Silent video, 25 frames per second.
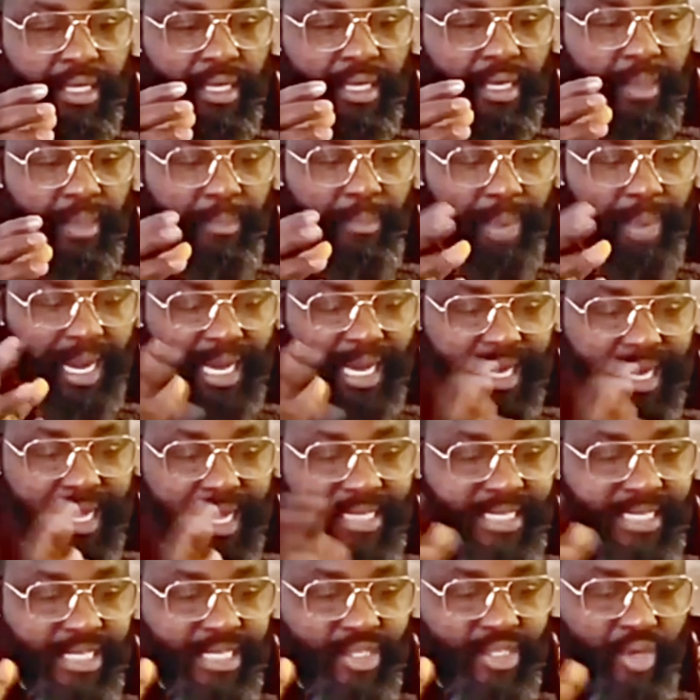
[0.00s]

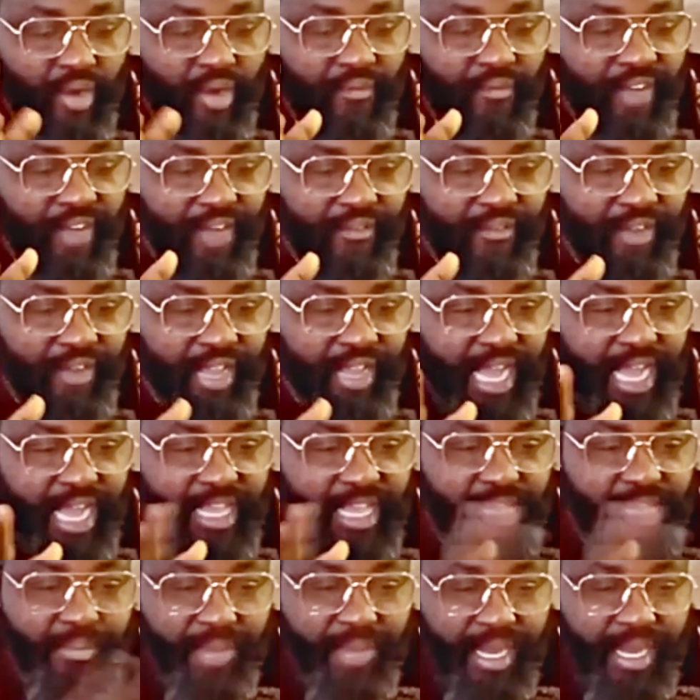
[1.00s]
balkanization of Africa
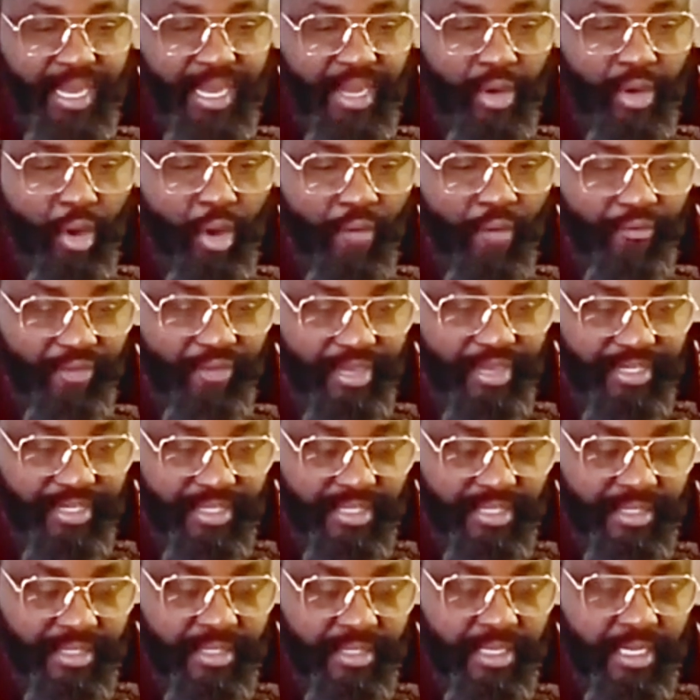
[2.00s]
in Berlin
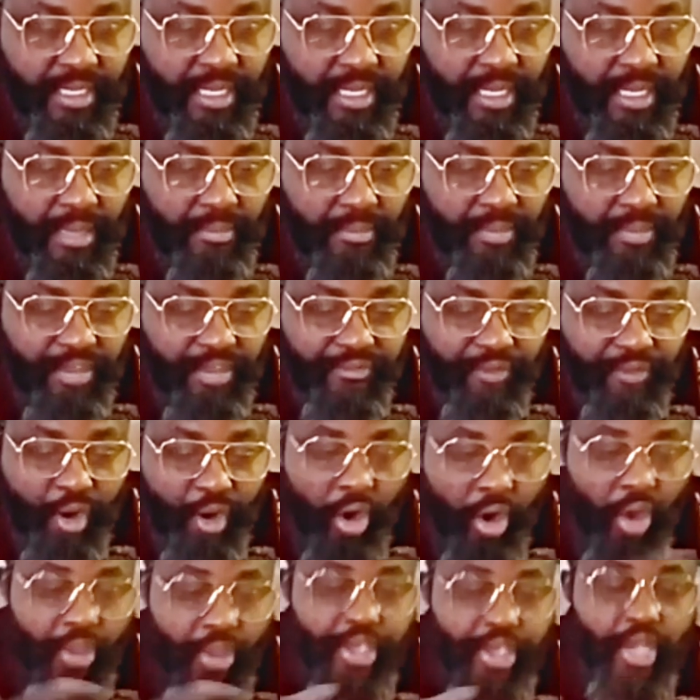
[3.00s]
Conference,
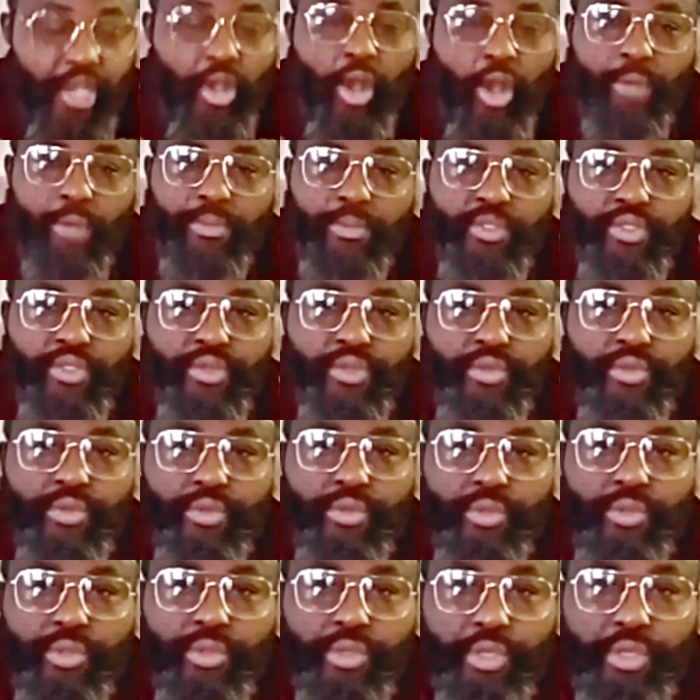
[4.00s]
before it comes
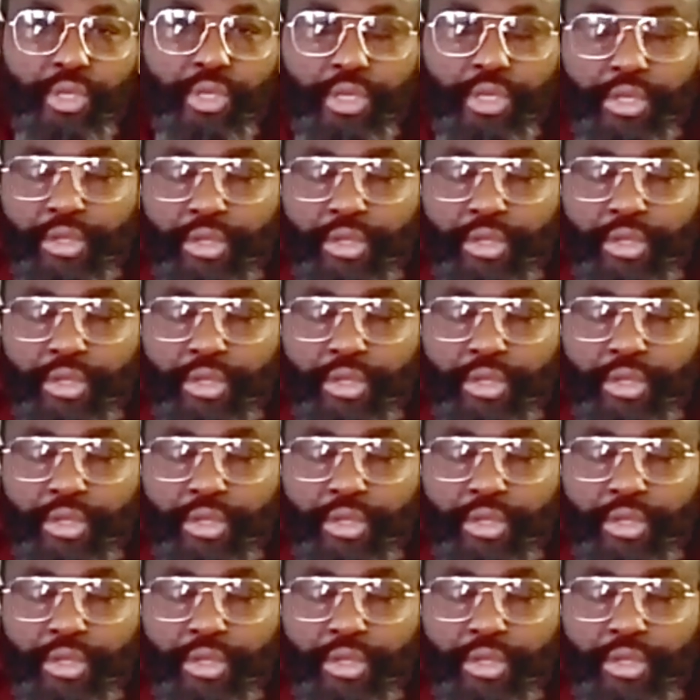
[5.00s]
to, you